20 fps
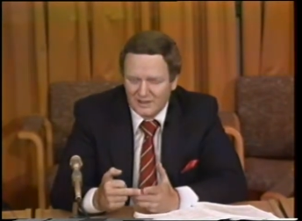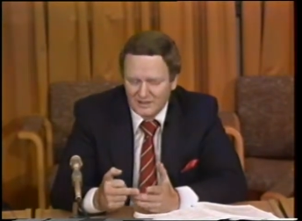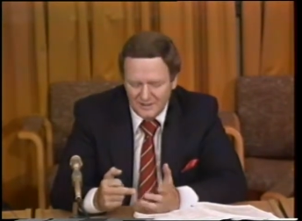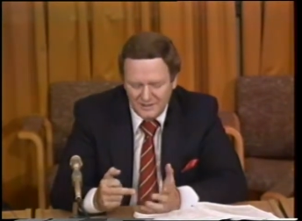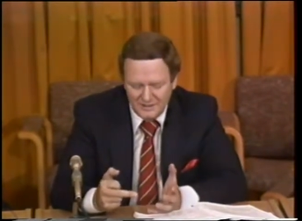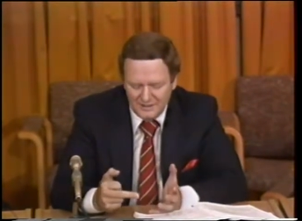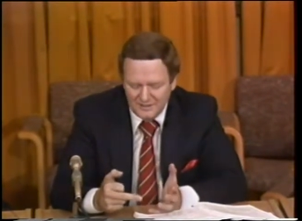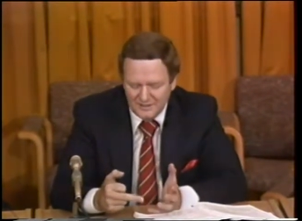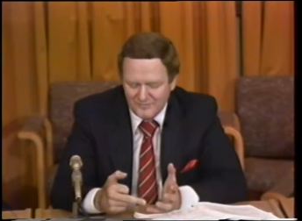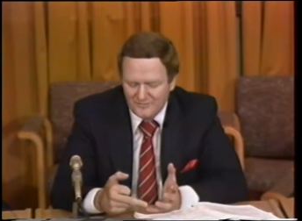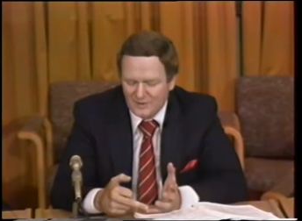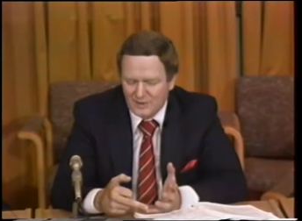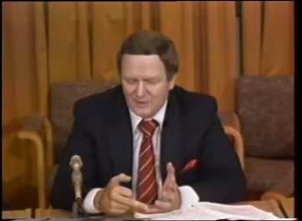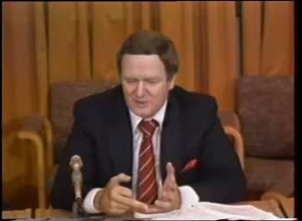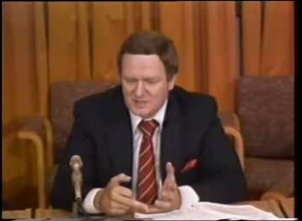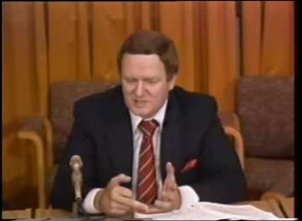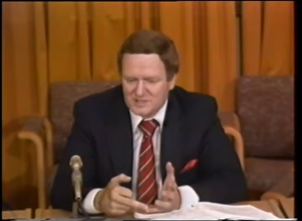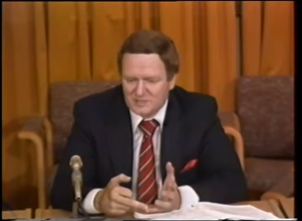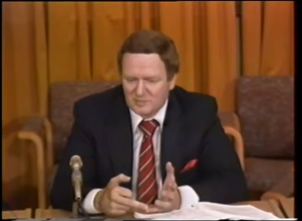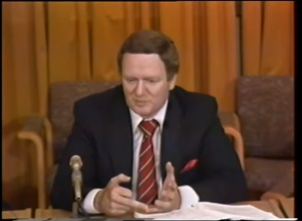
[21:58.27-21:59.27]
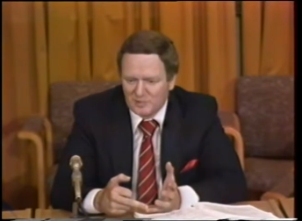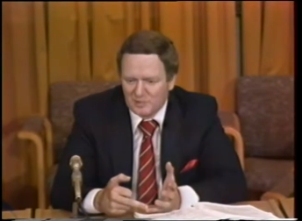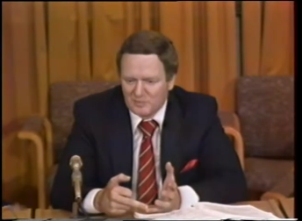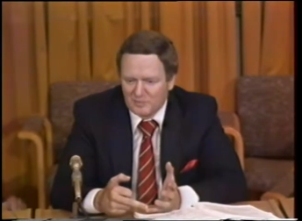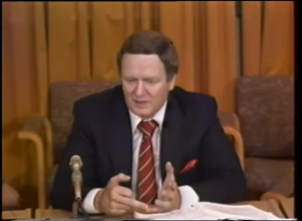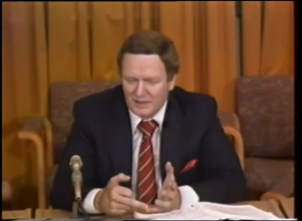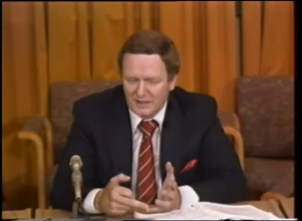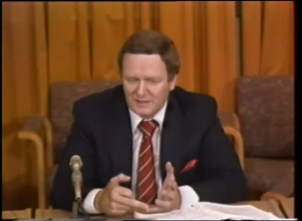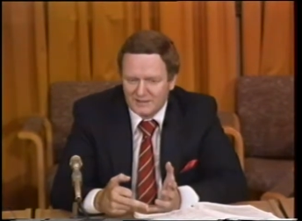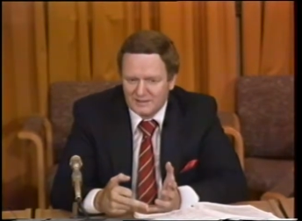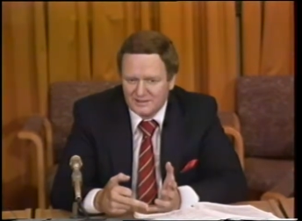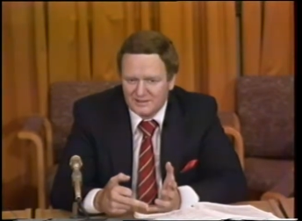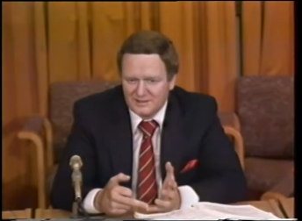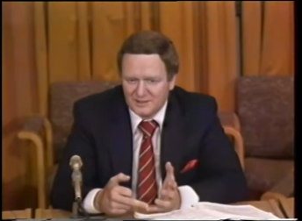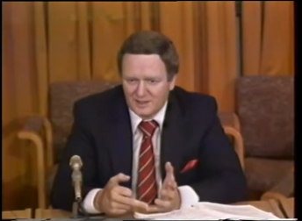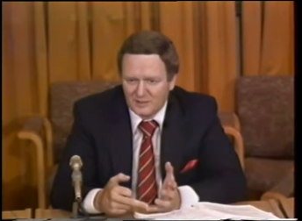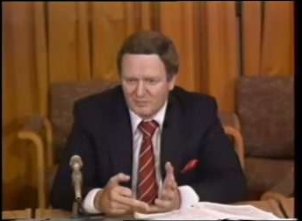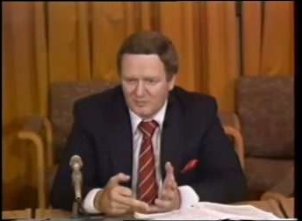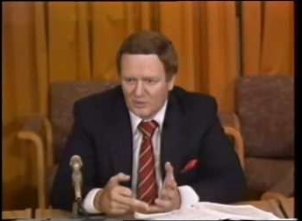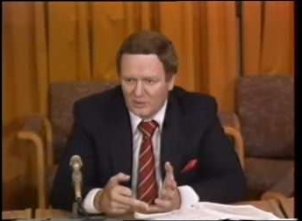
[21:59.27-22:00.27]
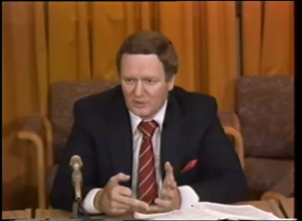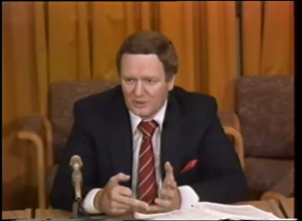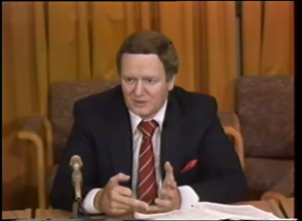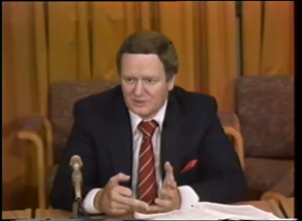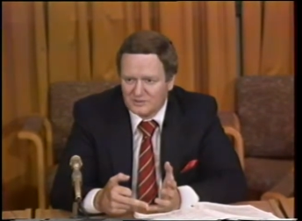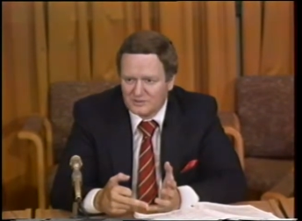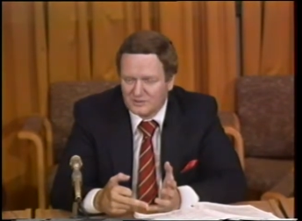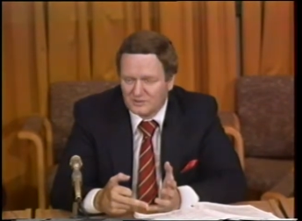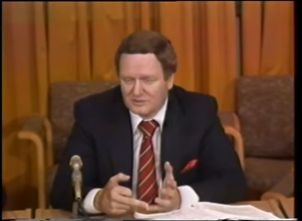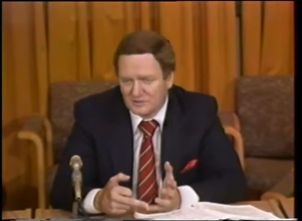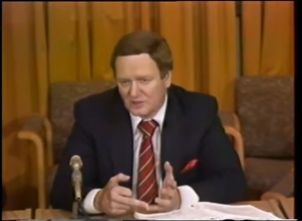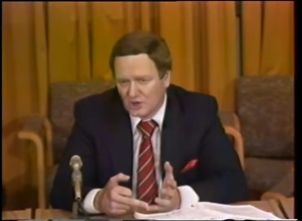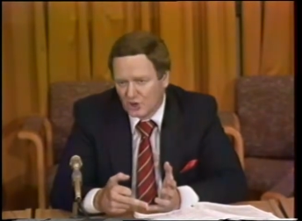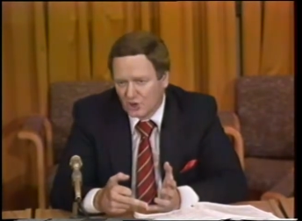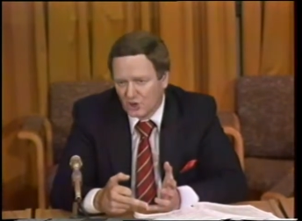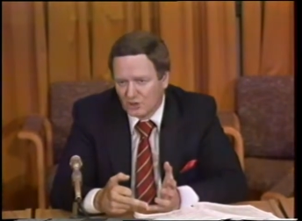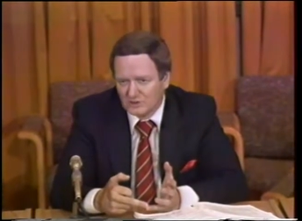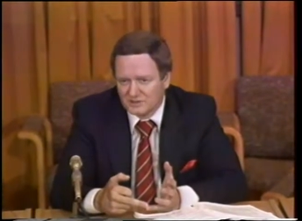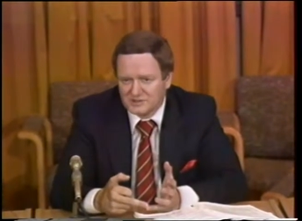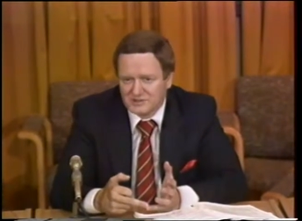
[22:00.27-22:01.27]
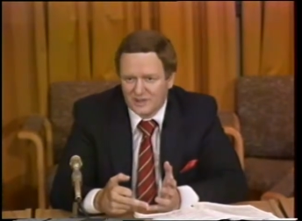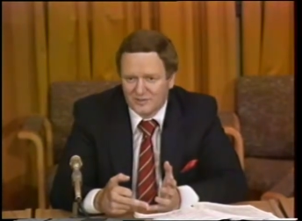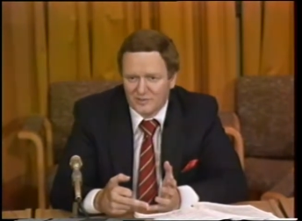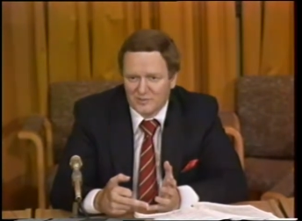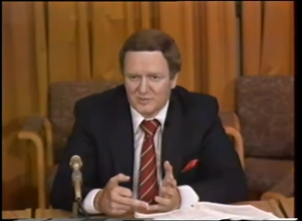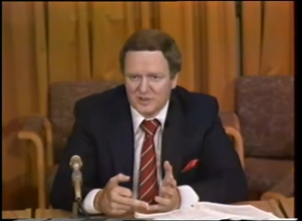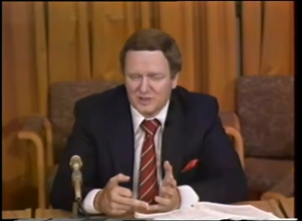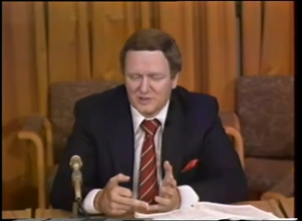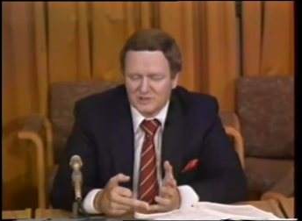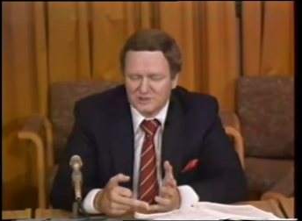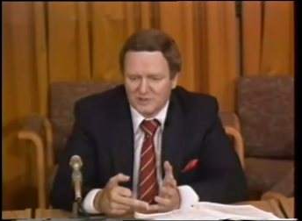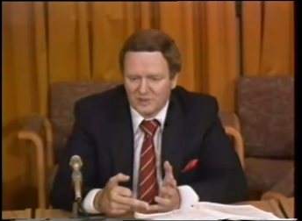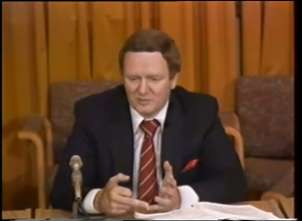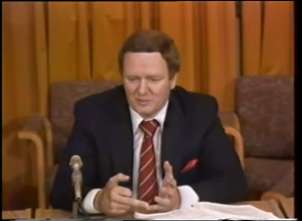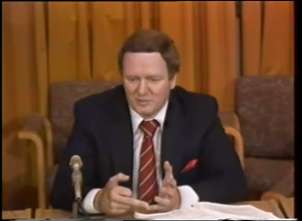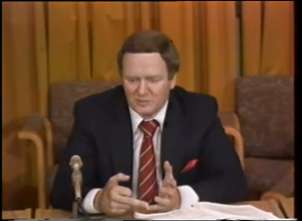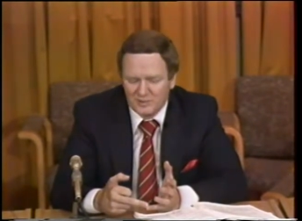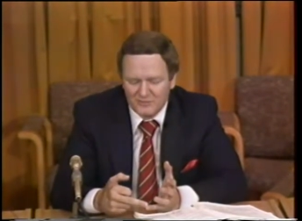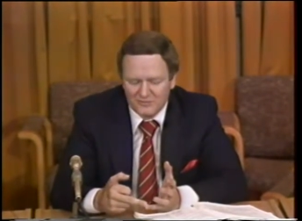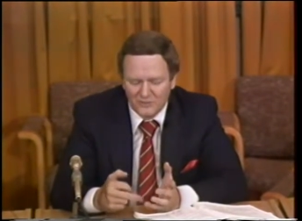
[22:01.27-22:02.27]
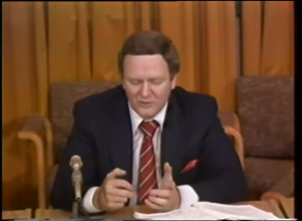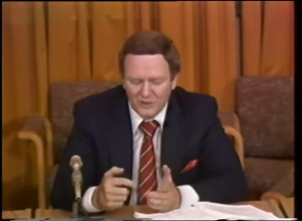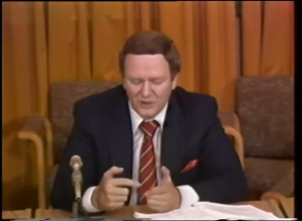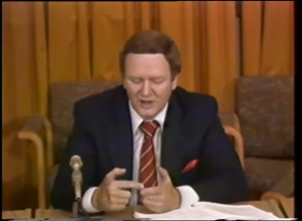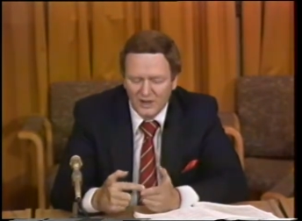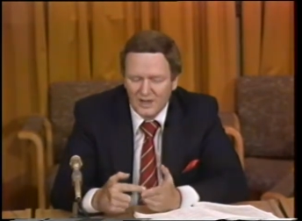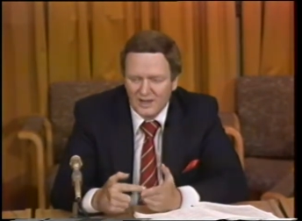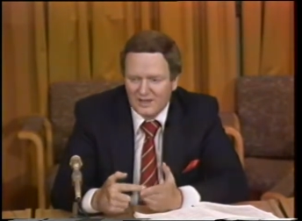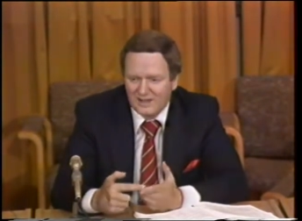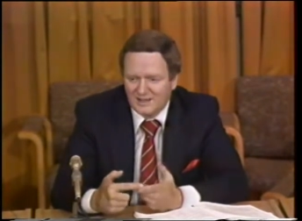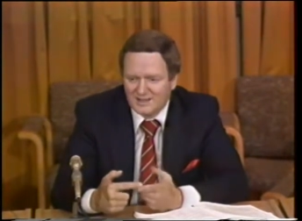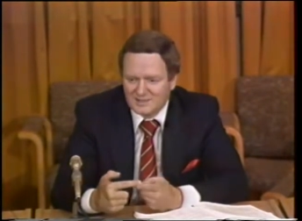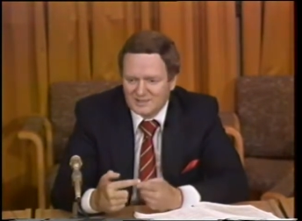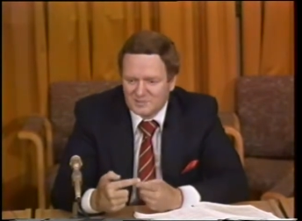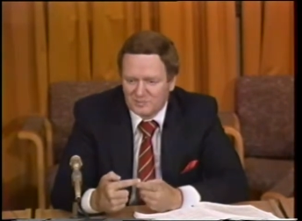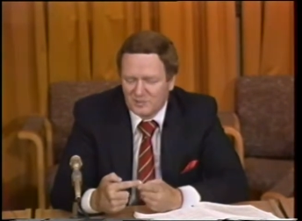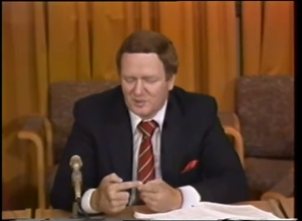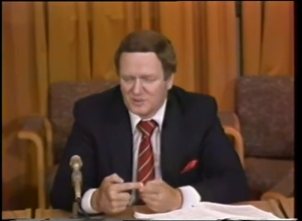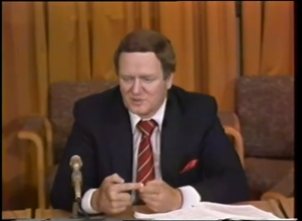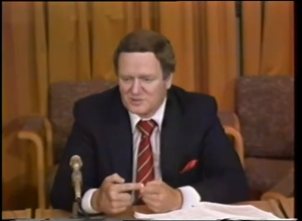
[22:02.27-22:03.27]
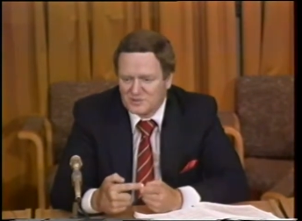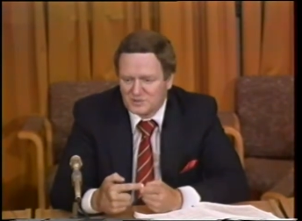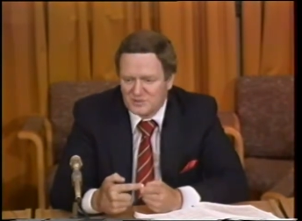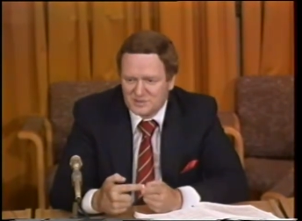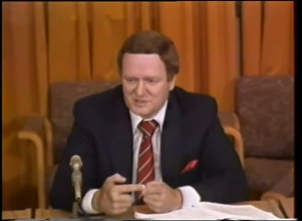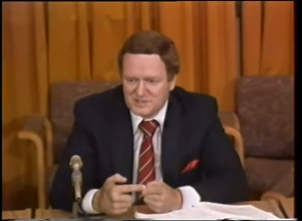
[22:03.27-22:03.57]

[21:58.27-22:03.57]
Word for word: a, a very simple minded young boy who or girl's never been in trouble before, as opposed to a